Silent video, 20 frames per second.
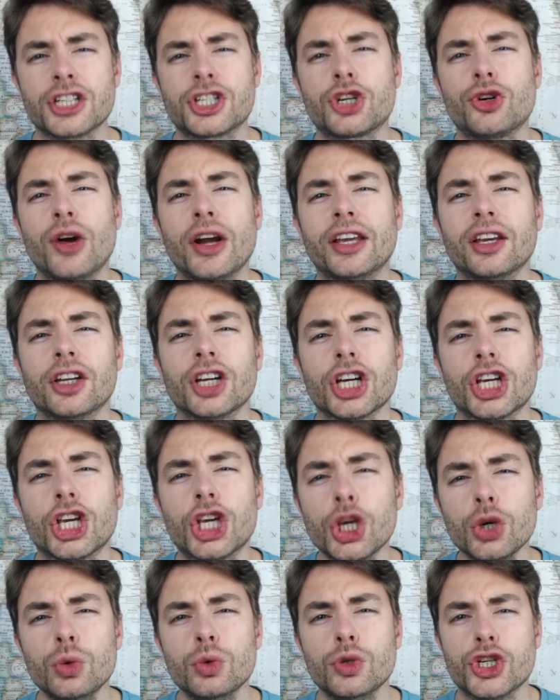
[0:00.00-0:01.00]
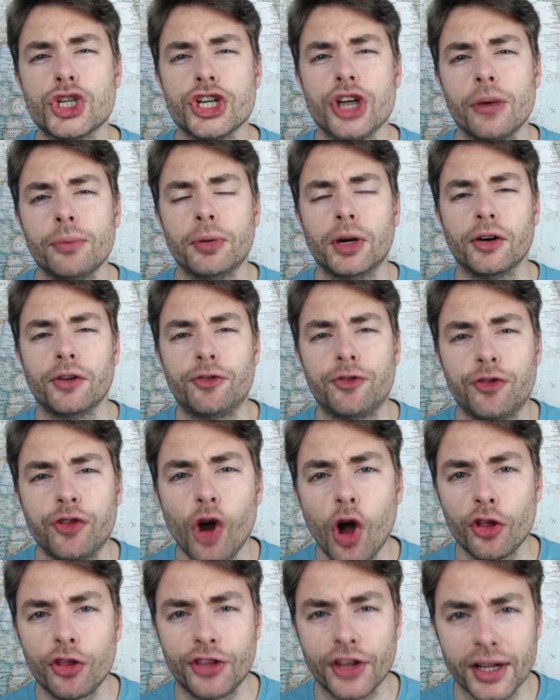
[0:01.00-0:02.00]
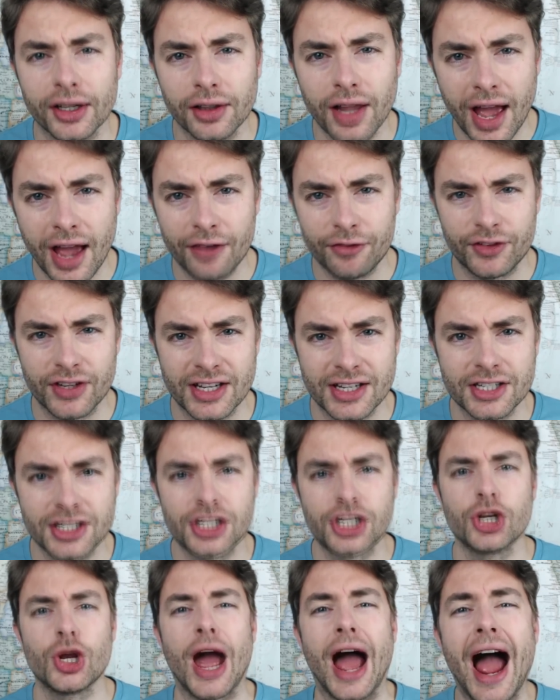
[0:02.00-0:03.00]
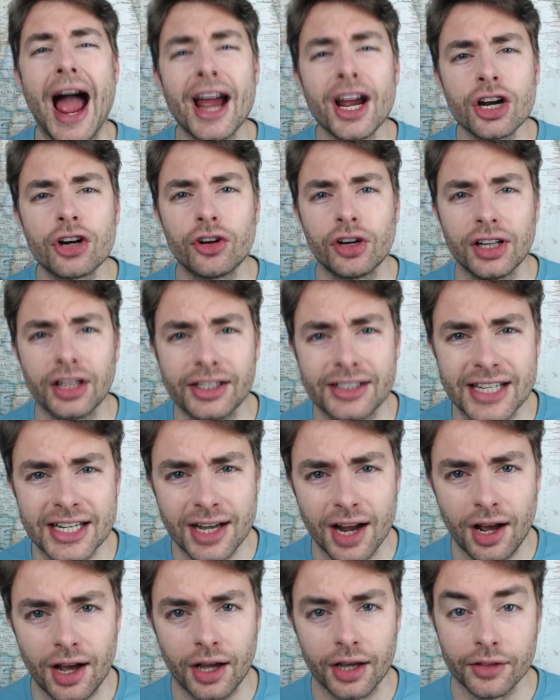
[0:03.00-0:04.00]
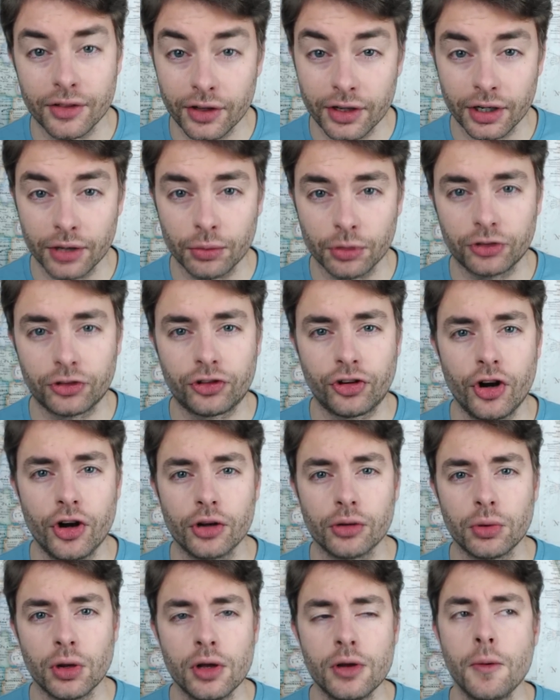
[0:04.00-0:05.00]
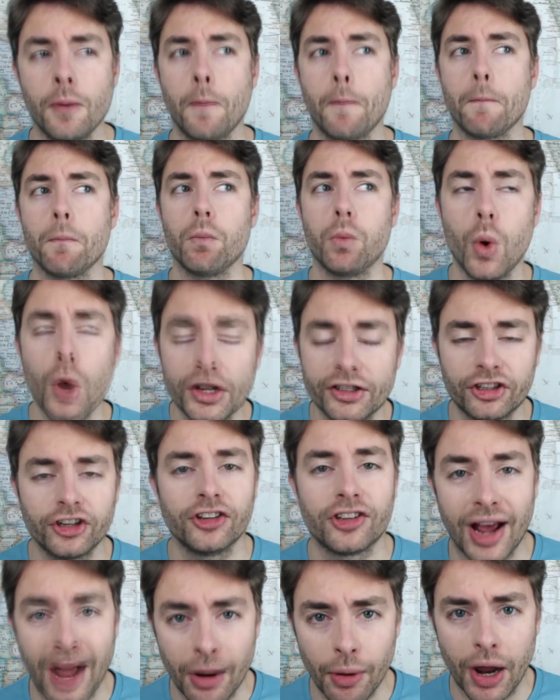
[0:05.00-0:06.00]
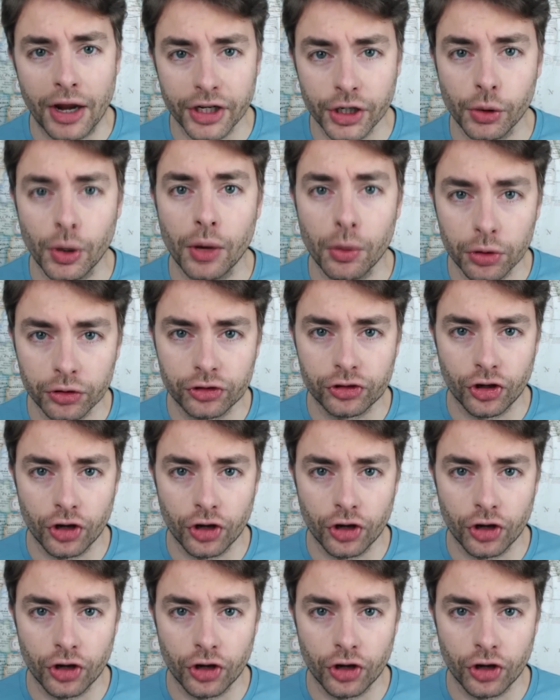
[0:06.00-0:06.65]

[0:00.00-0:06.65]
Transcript: it triggered a huge number of frothing leftists to angrily deny that it was true. Which is how I knew it was